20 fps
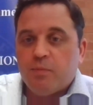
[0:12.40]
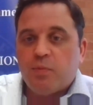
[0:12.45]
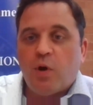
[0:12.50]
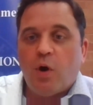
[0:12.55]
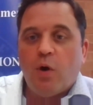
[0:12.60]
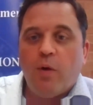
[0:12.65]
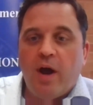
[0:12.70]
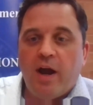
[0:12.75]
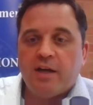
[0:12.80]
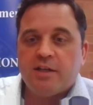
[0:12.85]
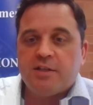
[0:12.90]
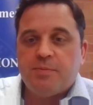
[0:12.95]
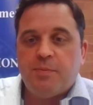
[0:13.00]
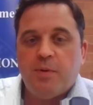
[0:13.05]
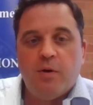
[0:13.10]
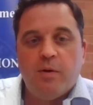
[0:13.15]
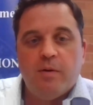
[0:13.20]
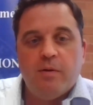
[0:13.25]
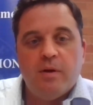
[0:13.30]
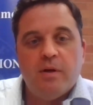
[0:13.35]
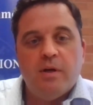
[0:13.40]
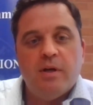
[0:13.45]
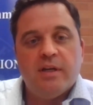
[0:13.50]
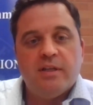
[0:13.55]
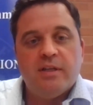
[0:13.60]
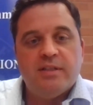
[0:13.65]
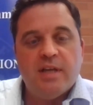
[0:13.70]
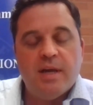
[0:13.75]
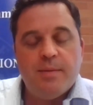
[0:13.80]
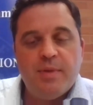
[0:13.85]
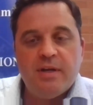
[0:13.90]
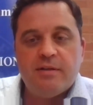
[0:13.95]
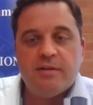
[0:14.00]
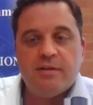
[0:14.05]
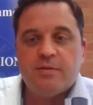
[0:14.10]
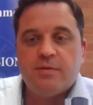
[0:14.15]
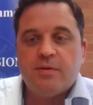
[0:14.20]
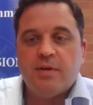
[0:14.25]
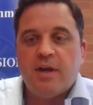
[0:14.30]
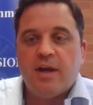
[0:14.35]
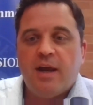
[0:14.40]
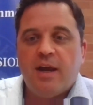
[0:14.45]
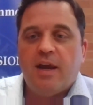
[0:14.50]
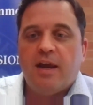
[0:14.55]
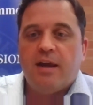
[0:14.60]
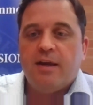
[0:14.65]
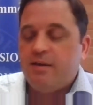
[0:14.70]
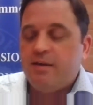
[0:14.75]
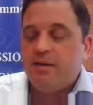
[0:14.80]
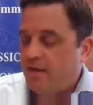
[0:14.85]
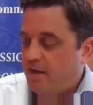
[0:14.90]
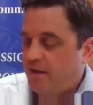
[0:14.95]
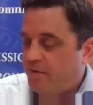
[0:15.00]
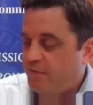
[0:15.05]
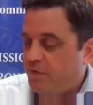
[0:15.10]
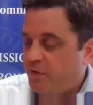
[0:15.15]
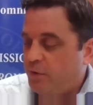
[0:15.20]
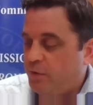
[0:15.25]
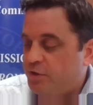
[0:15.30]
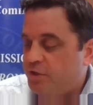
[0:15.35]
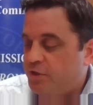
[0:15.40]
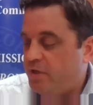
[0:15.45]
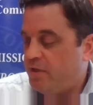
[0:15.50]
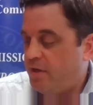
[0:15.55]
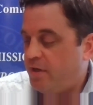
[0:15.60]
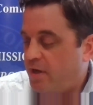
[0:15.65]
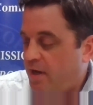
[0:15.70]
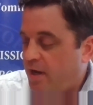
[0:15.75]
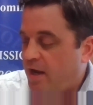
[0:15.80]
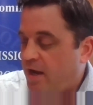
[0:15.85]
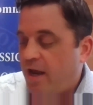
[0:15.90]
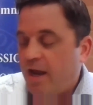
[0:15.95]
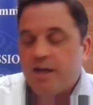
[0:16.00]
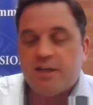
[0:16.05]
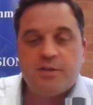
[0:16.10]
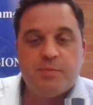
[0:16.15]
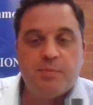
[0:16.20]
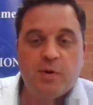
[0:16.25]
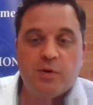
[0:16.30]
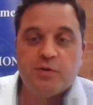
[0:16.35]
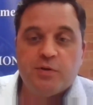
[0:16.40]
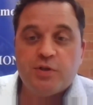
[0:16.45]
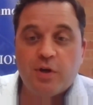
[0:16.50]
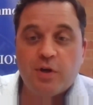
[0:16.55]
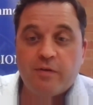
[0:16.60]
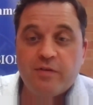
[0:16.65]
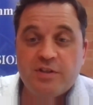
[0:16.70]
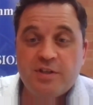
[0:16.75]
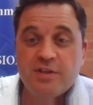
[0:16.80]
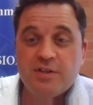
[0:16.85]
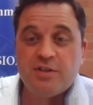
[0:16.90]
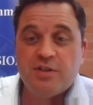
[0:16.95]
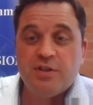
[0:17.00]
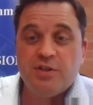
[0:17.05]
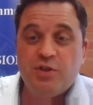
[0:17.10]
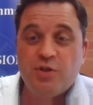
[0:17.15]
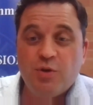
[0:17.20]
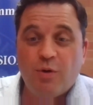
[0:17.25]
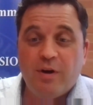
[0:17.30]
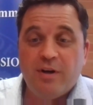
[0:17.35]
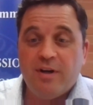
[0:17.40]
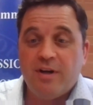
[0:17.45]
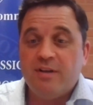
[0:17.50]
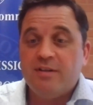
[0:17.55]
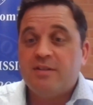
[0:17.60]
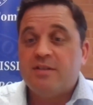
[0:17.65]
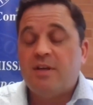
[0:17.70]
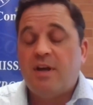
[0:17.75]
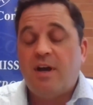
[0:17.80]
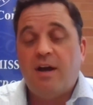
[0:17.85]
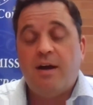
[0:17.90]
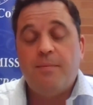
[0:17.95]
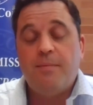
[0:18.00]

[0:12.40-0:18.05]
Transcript: Pro Expo Exhibits and Fusion Expo Services to join us.